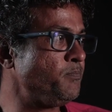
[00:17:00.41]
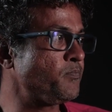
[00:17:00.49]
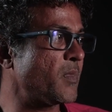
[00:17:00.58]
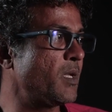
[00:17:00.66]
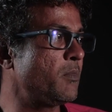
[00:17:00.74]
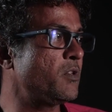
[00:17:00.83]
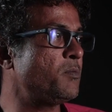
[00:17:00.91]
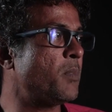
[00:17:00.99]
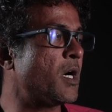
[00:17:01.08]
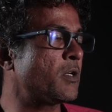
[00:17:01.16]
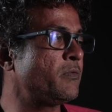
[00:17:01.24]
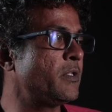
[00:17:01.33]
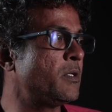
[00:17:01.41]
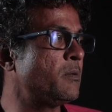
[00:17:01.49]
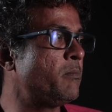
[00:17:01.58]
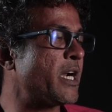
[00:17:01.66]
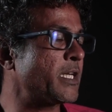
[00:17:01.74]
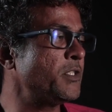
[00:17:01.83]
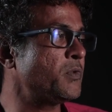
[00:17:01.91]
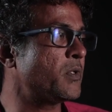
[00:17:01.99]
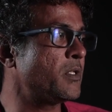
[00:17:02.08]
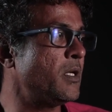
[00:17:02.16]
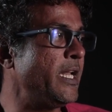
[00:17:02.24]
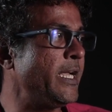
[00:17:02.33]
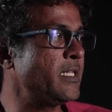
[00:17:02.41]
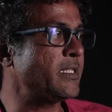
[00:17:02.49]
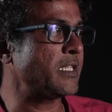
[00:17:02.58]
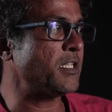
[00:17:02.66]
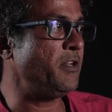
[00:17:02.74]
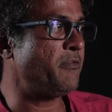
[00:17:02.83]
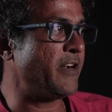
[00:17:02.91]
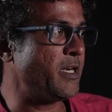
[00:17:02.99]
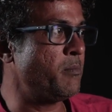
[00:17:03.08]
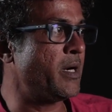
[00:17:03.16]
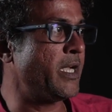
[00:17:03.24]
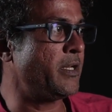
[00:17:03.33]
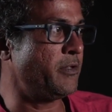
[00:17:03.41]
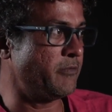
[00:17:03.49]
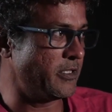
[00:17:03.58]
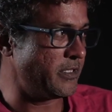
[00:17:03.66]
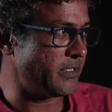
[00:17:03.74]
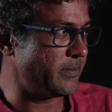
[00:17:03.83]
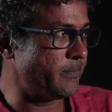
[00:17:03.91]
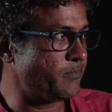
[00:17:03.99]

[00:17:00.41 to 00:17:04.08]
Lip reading: because part of the brackish water lake is actually fed by rivers.